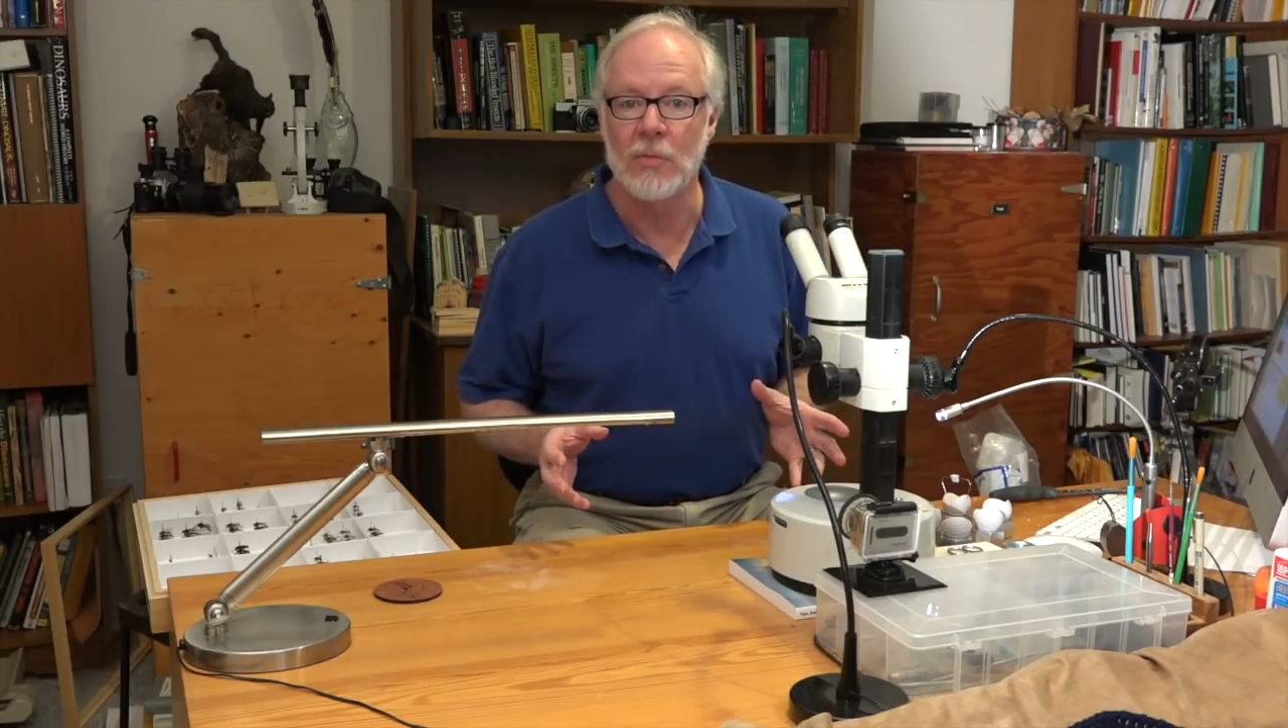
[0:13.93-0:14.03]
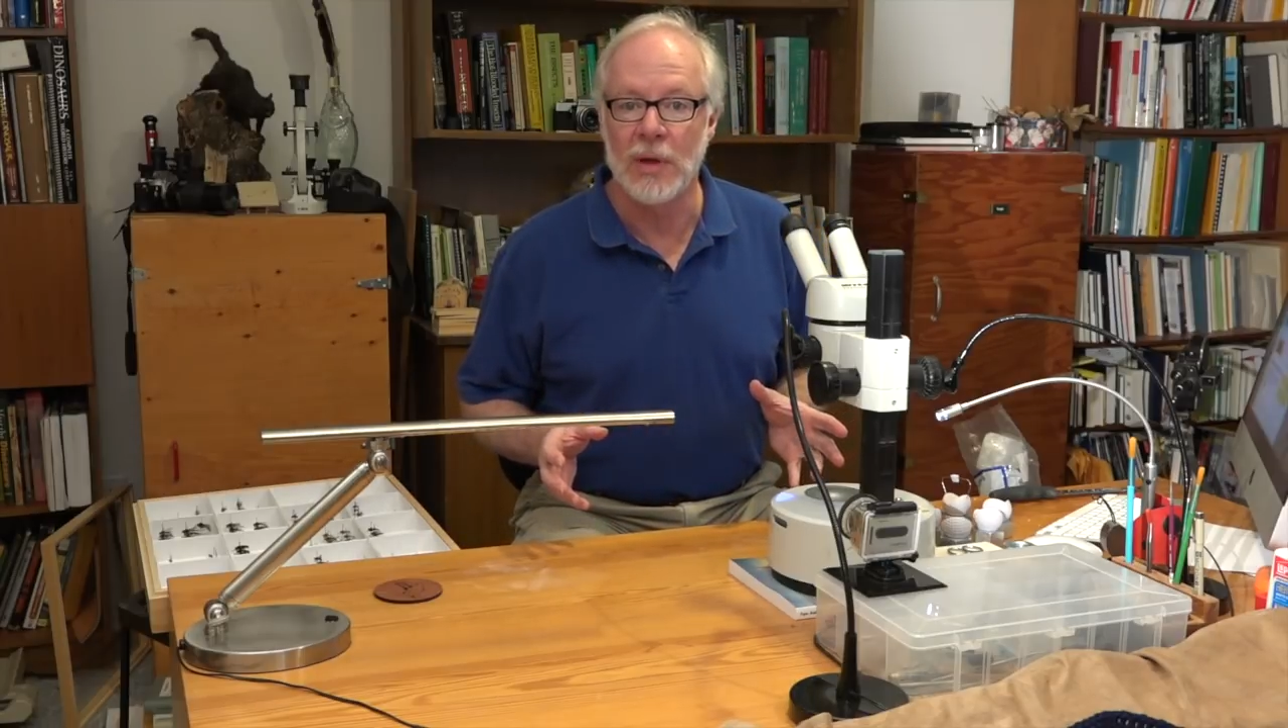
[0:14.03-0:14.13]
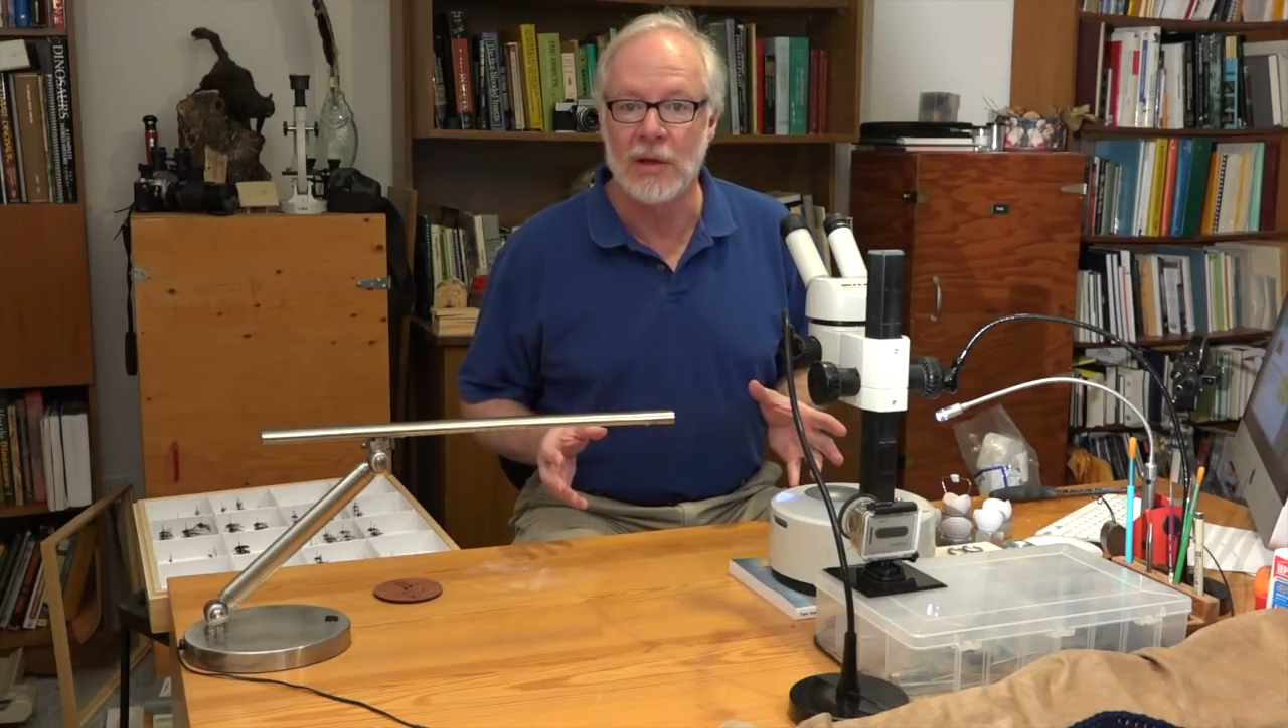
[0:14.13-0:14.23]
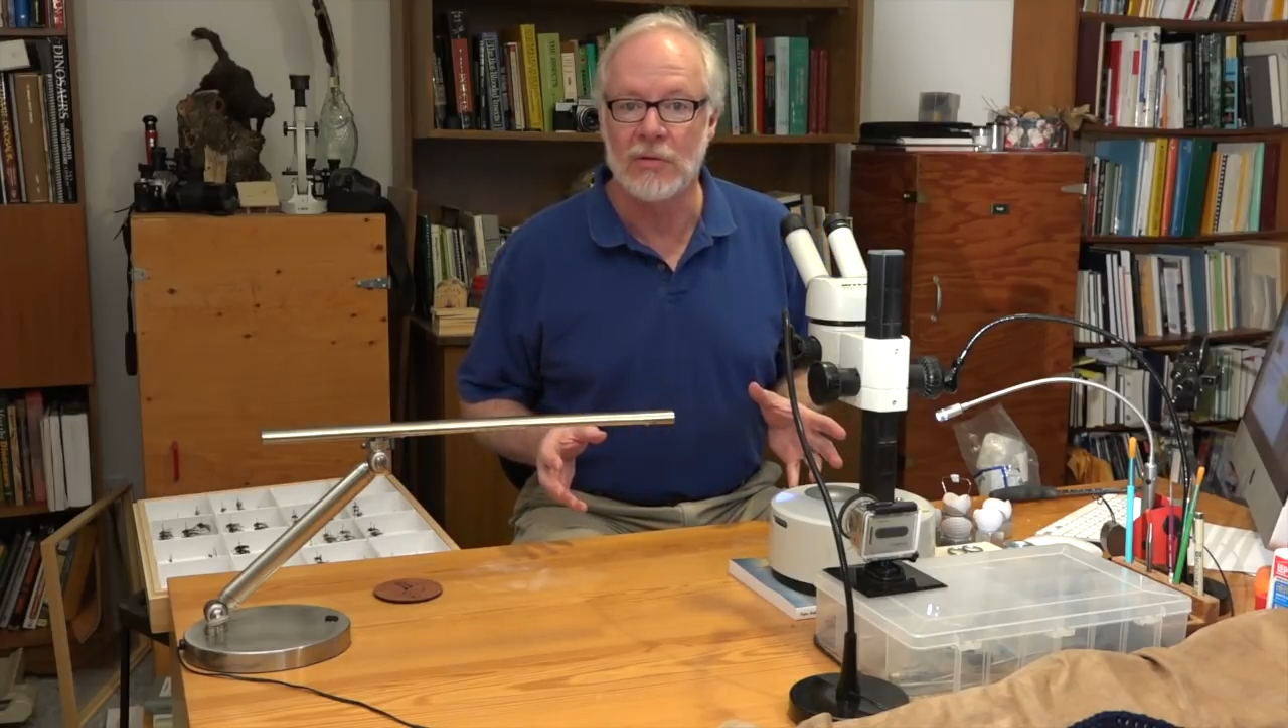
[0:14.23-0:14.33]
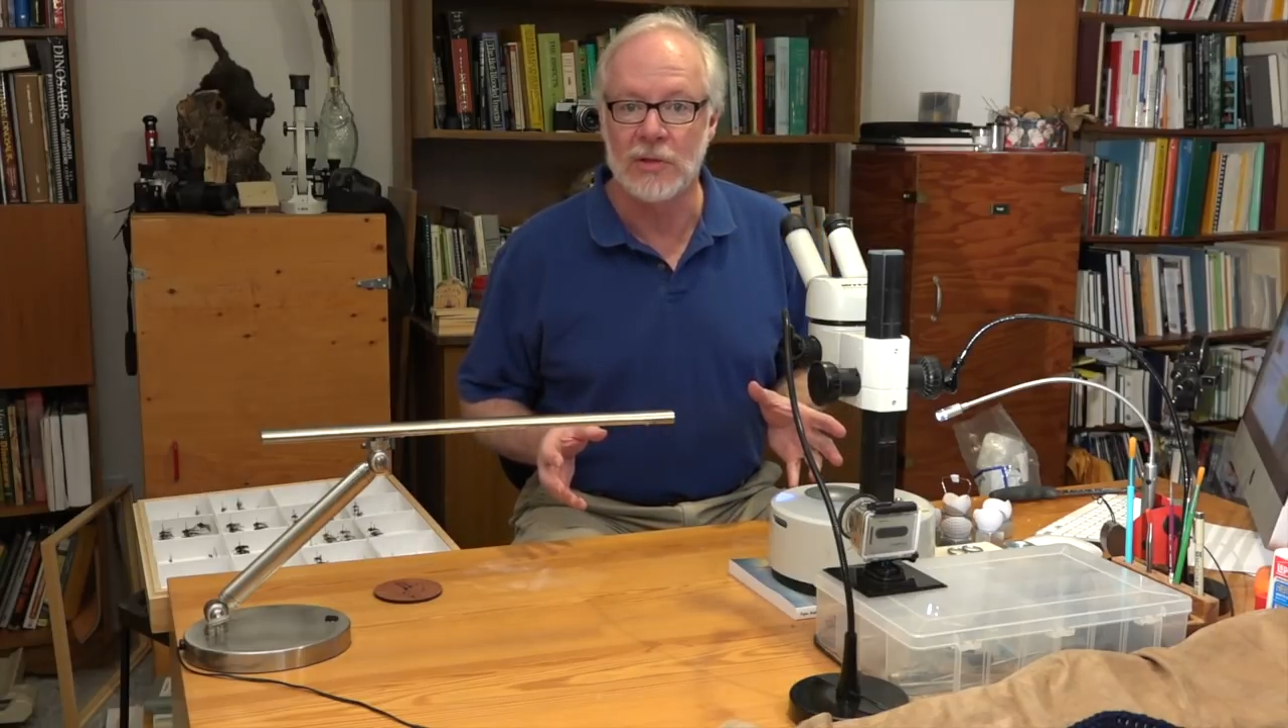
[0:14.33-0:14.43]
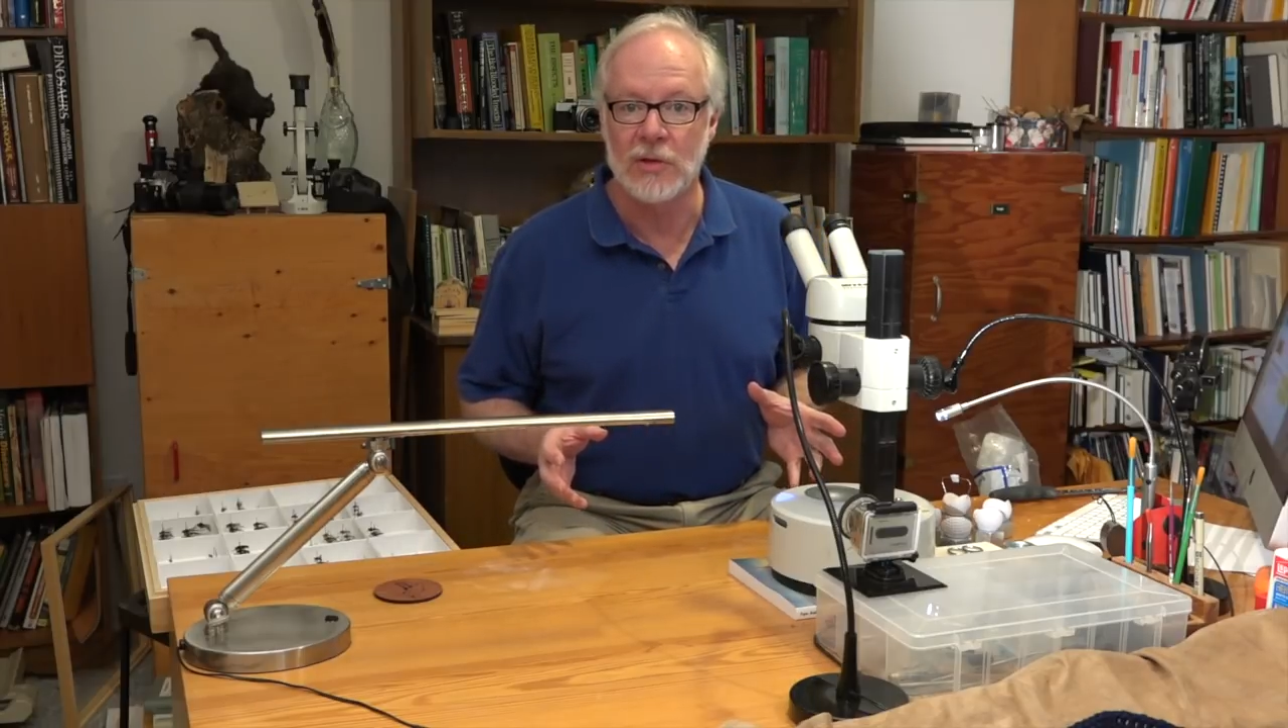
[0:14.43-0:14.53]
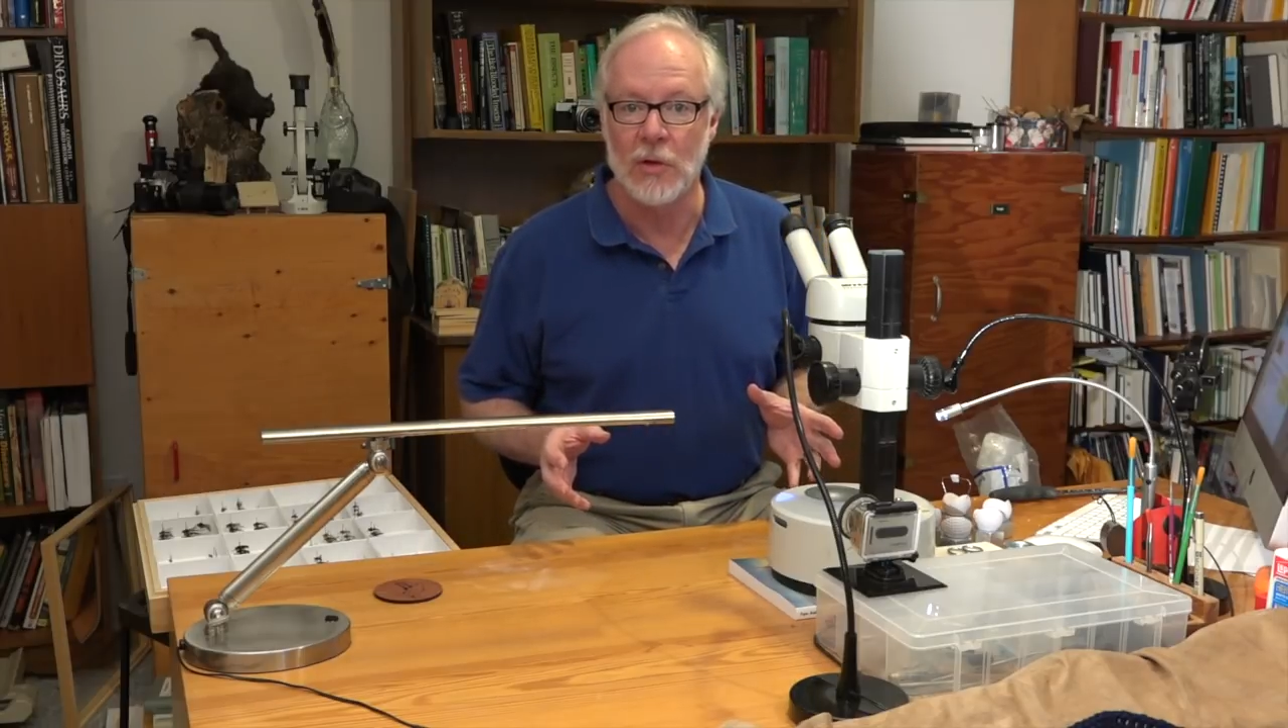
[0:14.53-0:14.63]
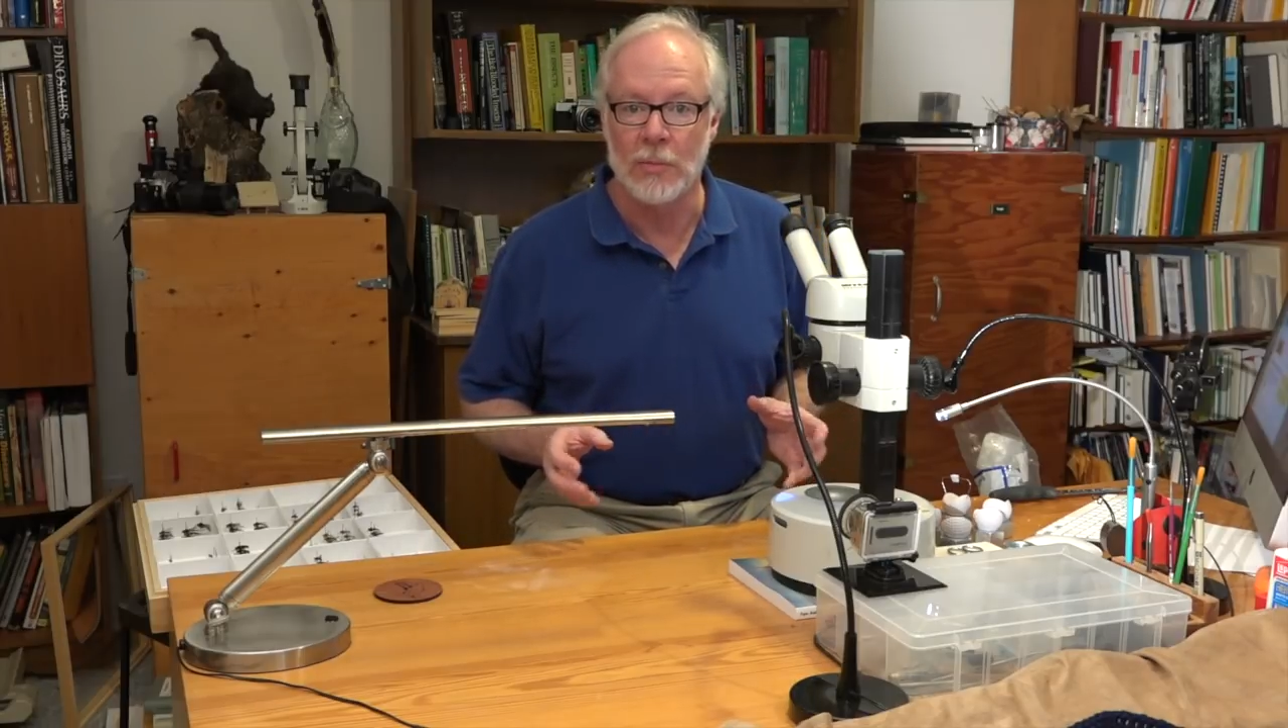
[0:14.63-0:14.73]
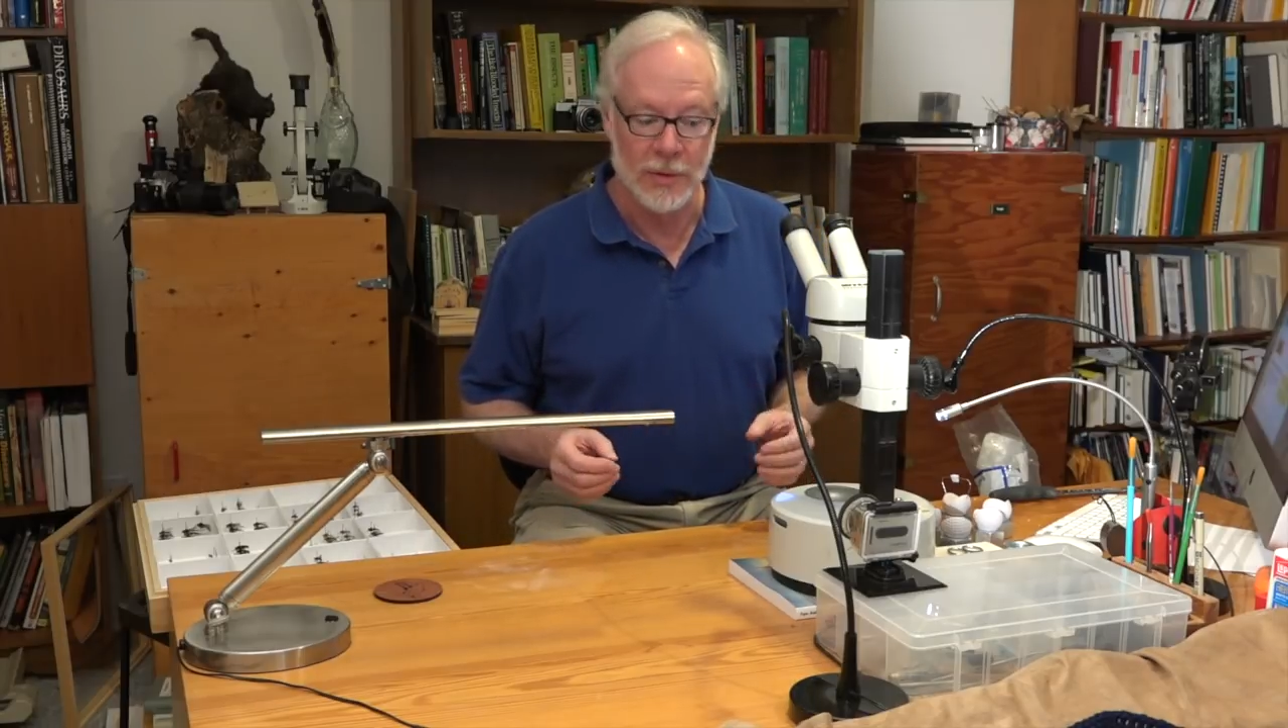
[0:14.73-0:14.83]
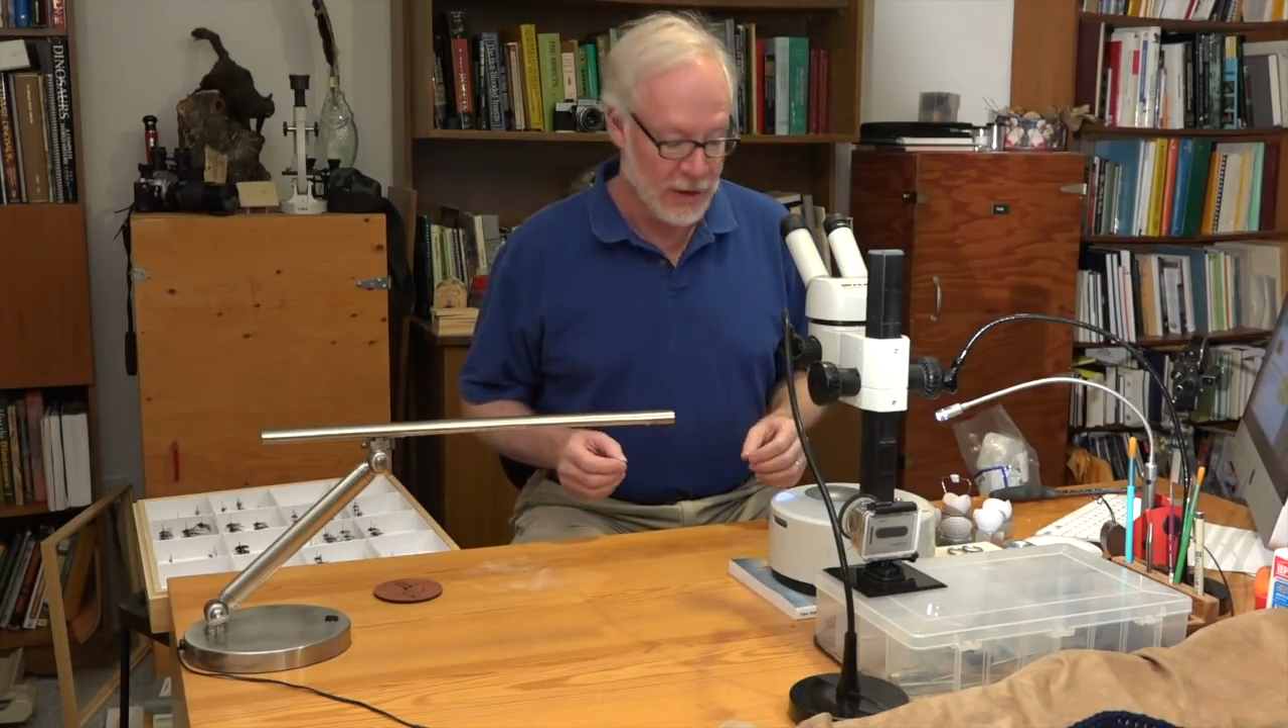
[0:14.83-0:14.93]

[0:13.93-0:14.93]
microscope.